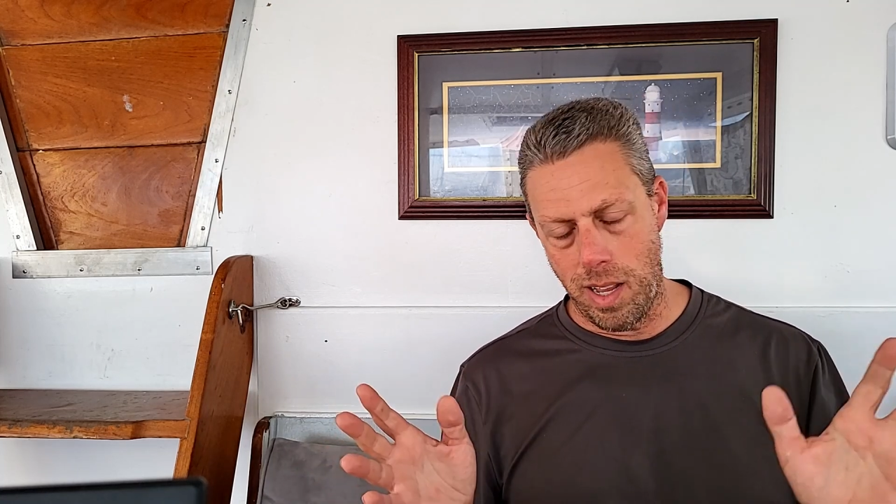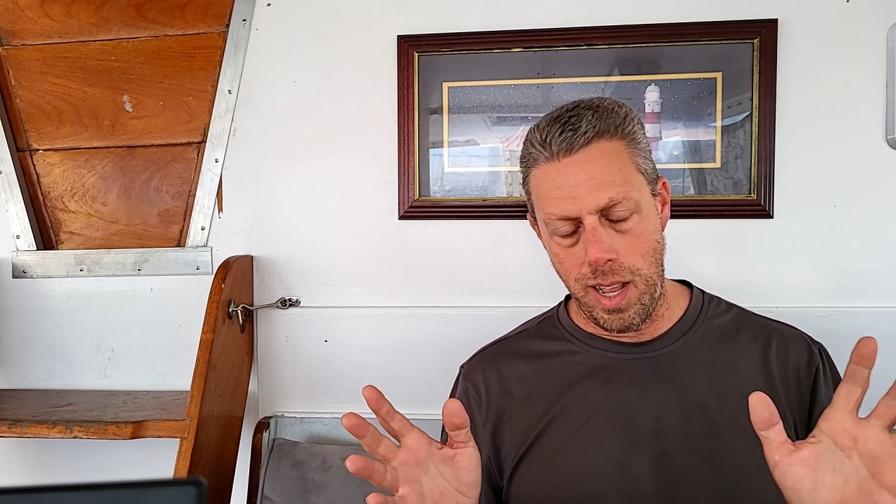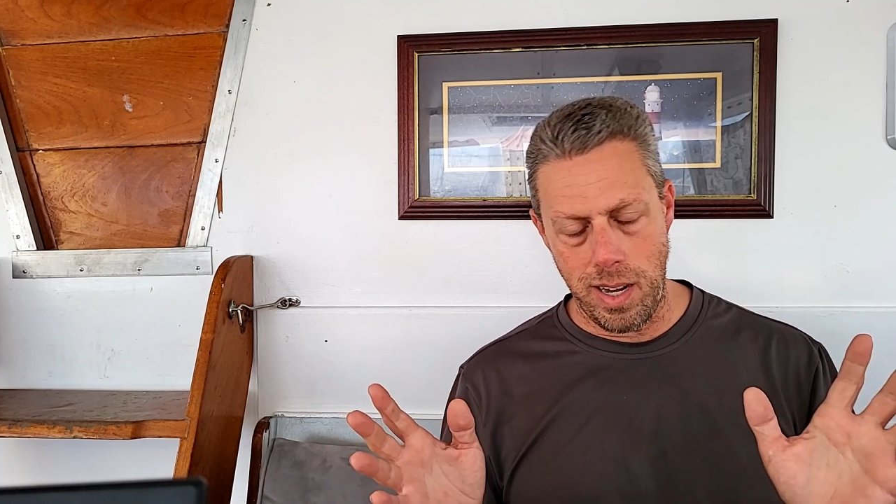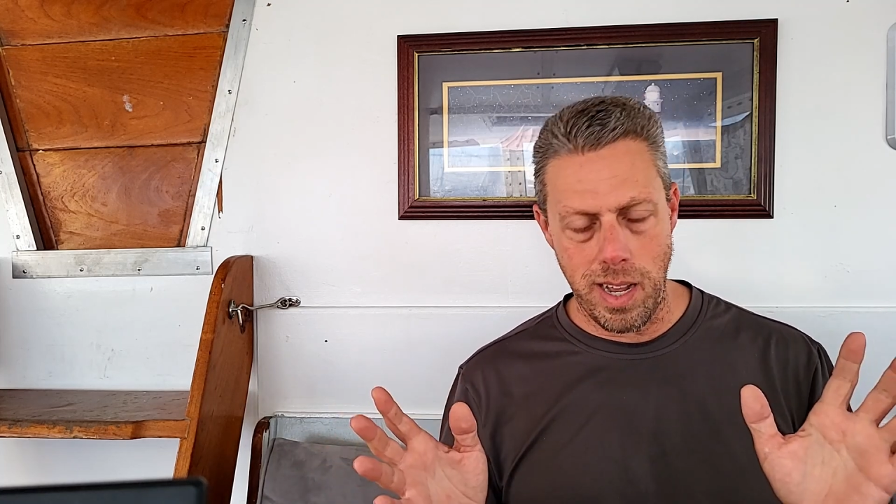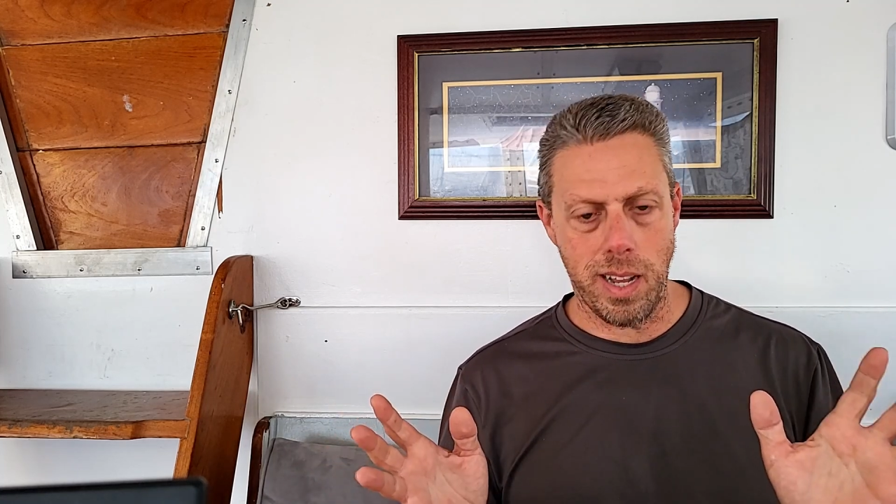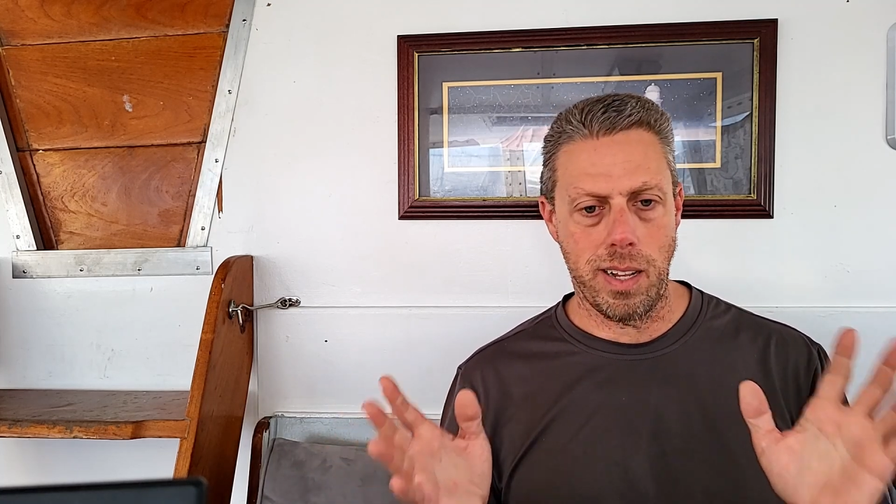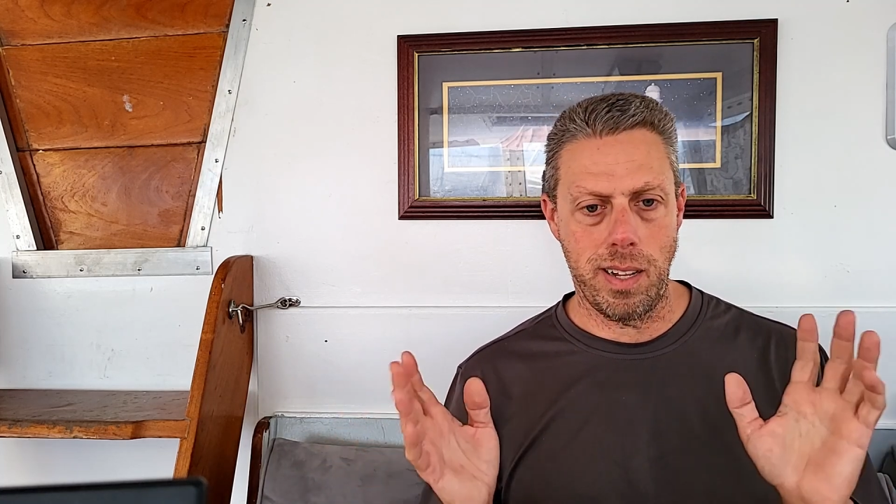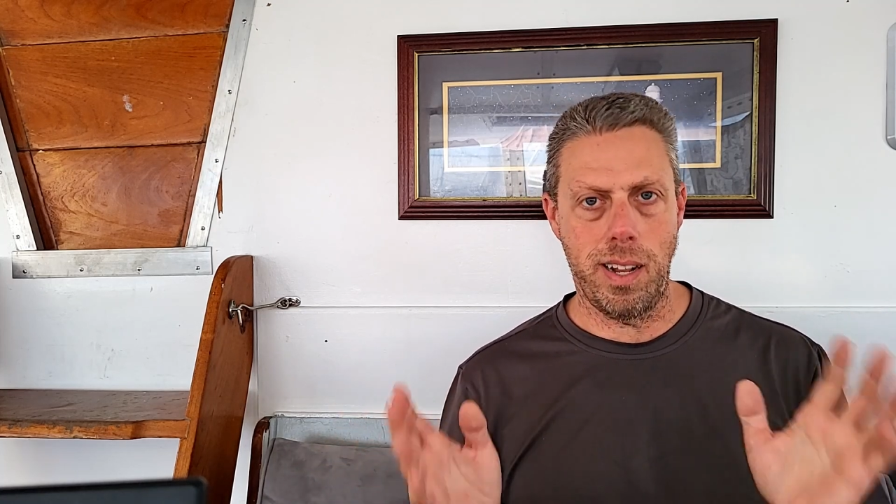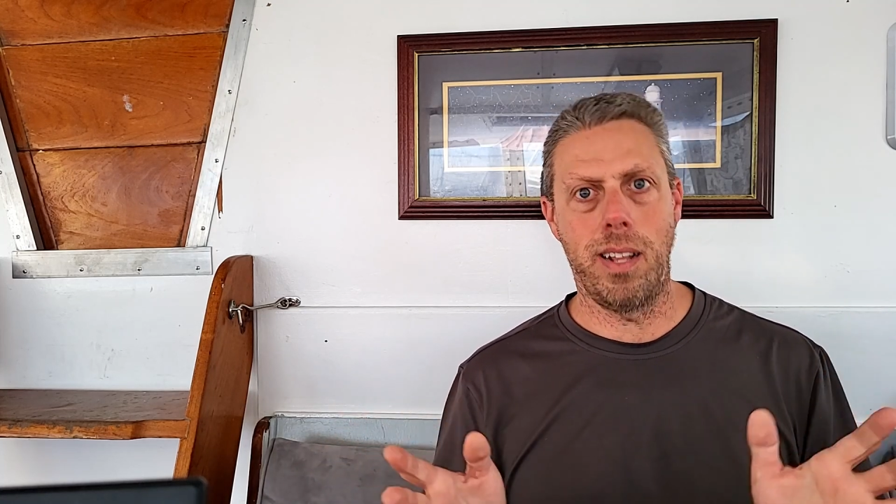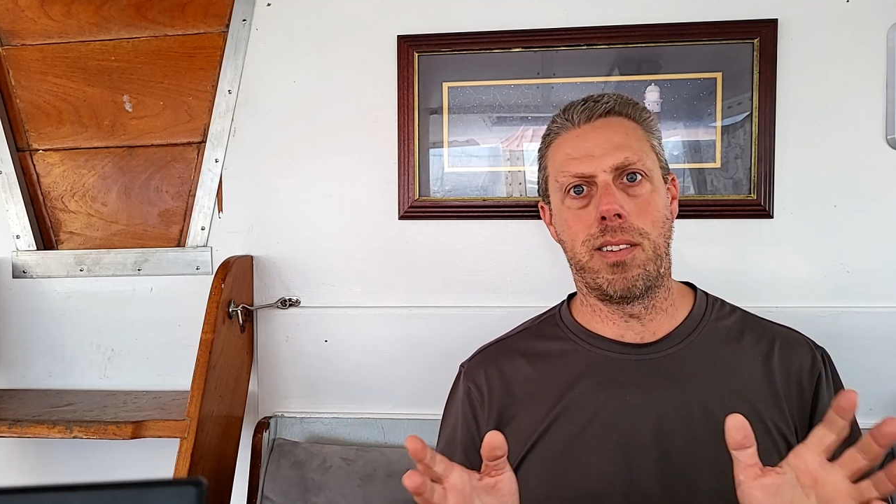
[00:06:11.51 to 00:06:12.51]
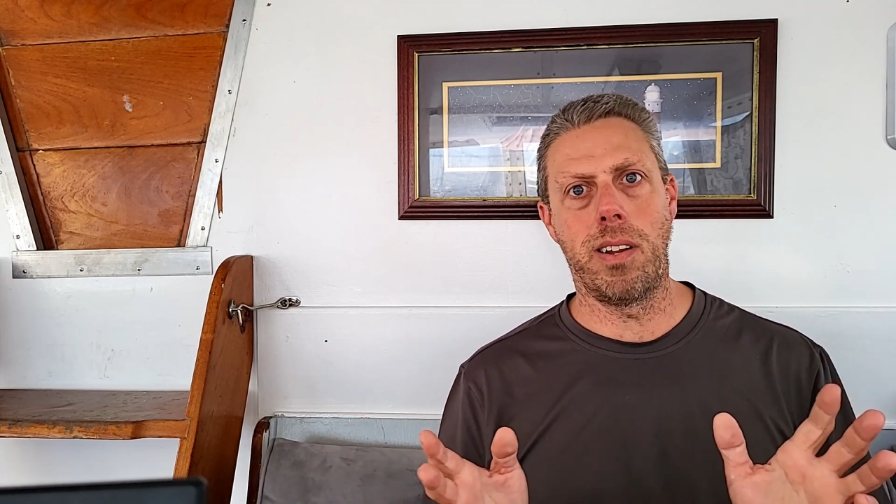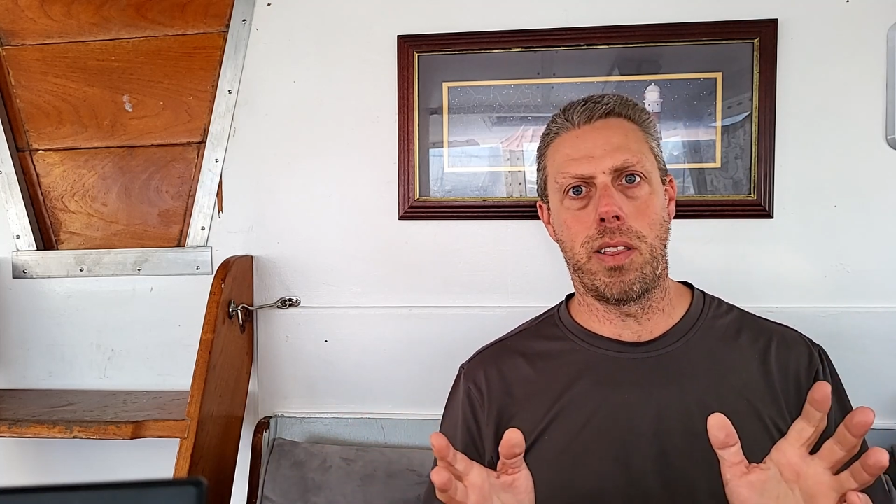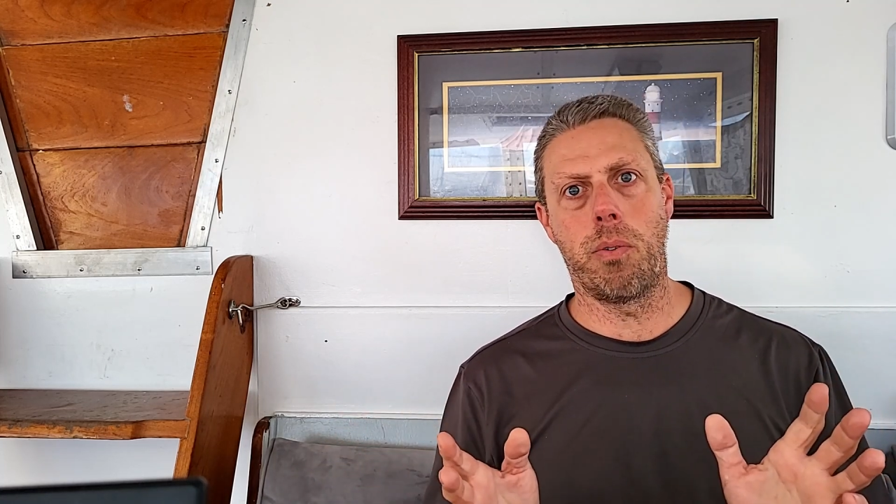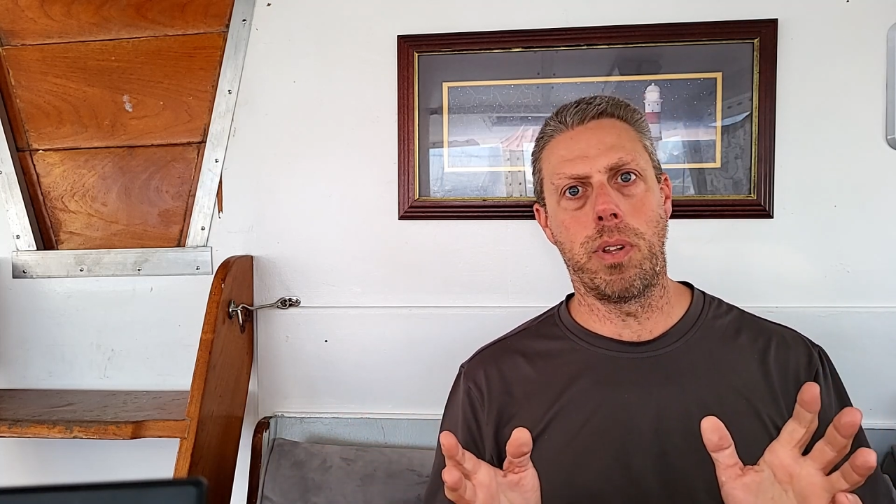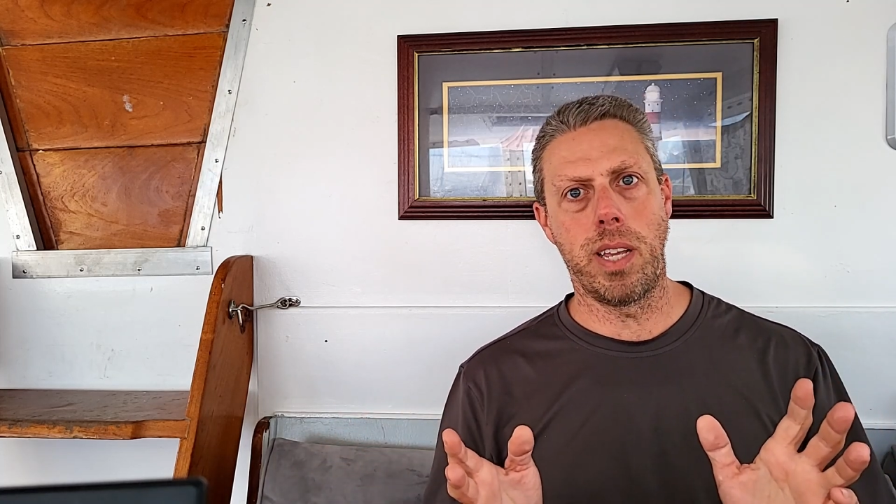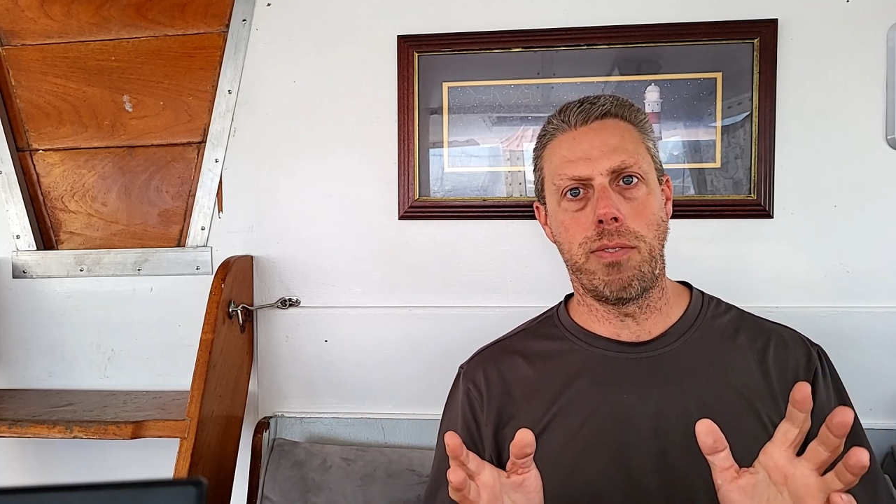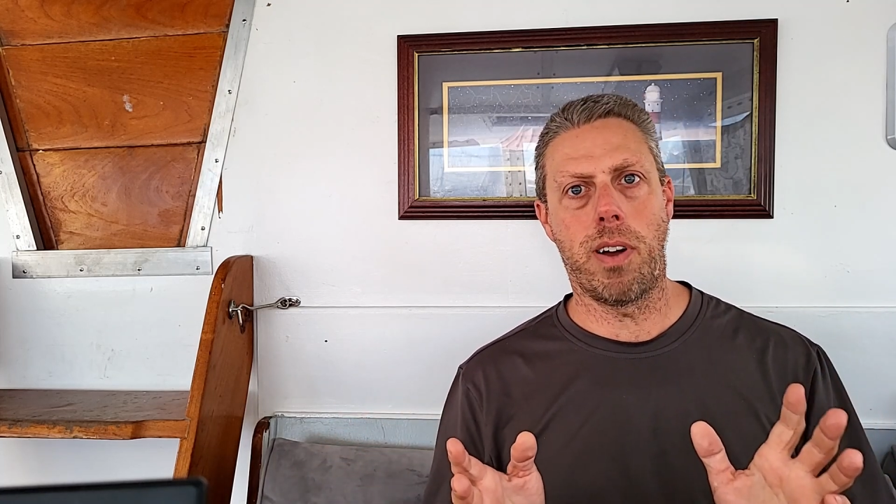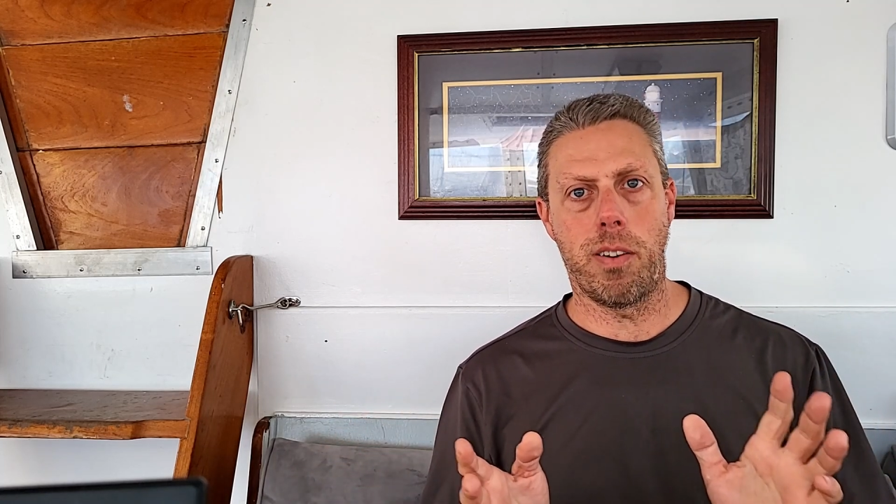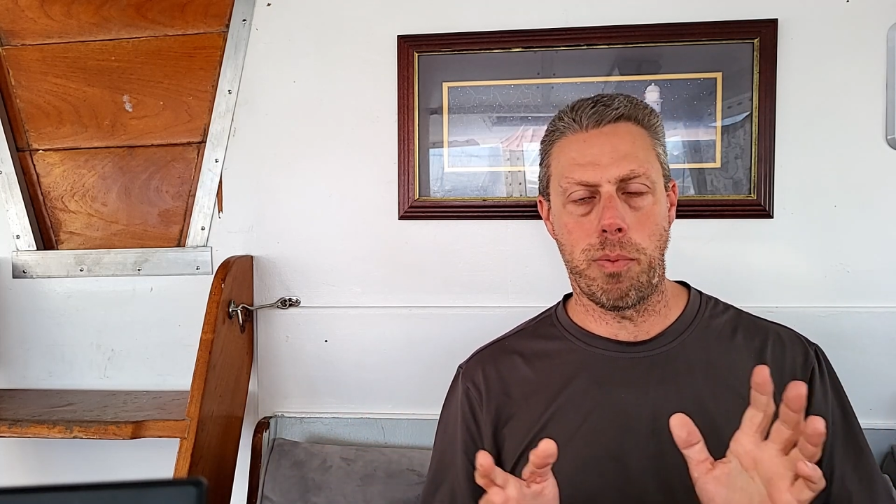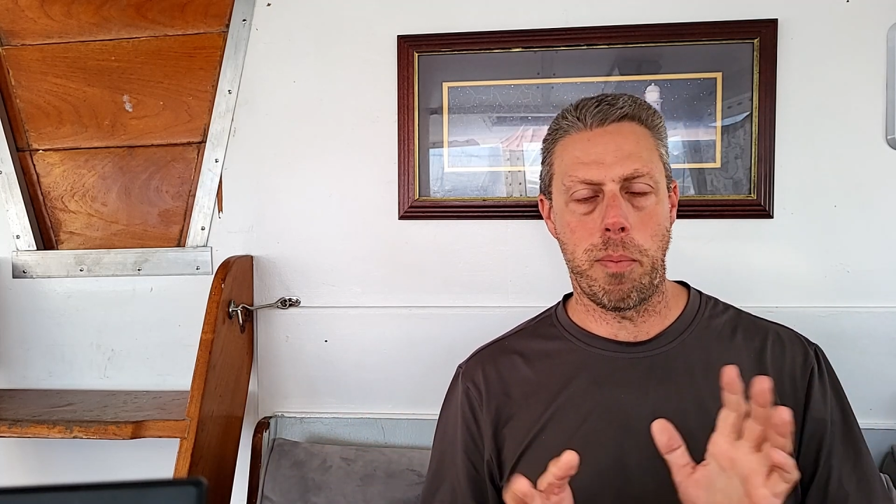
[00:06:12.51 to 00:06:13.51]
and yet it's another relief
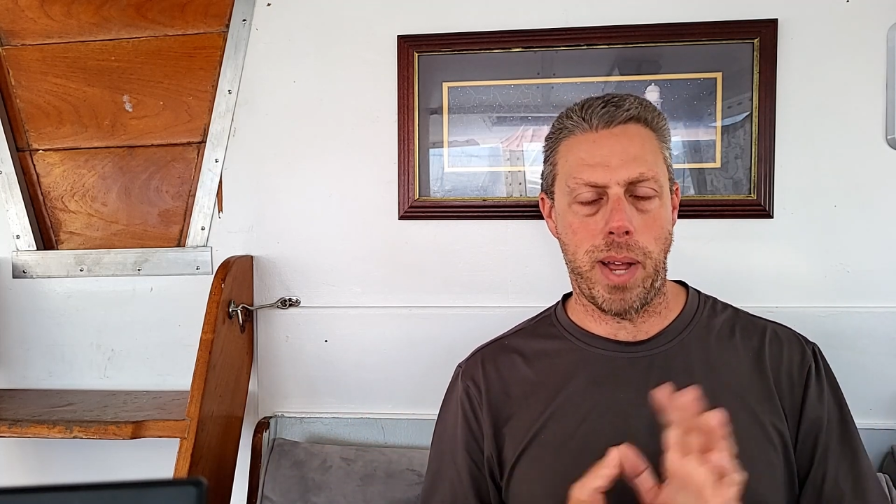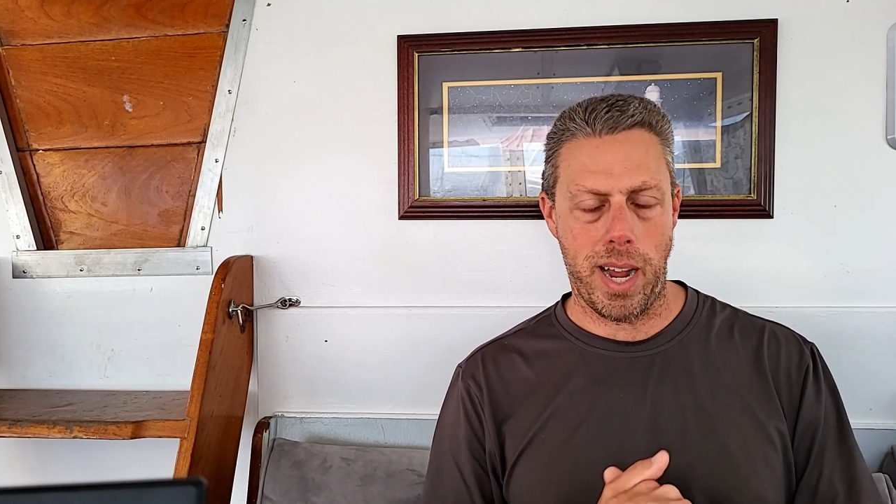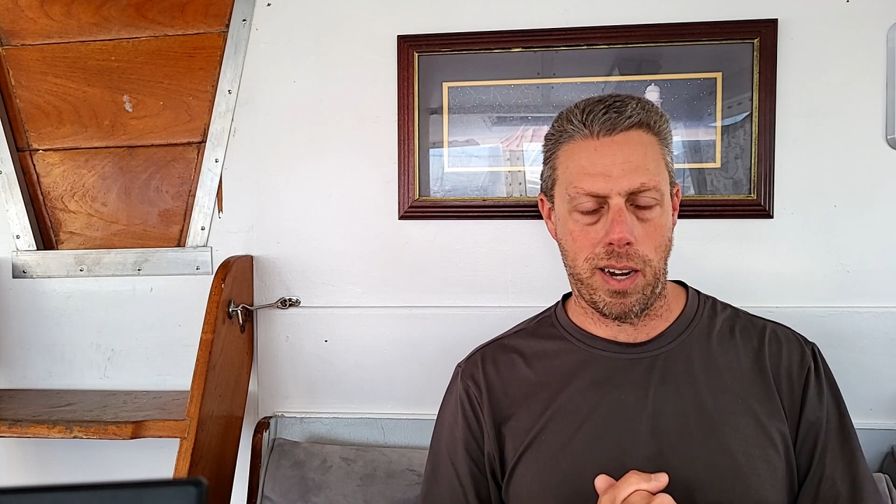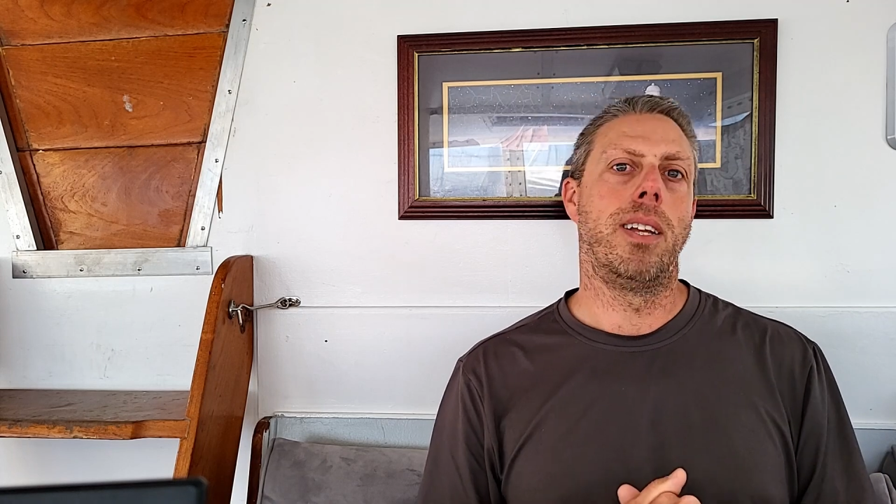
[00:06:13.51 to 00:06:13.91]
off my back.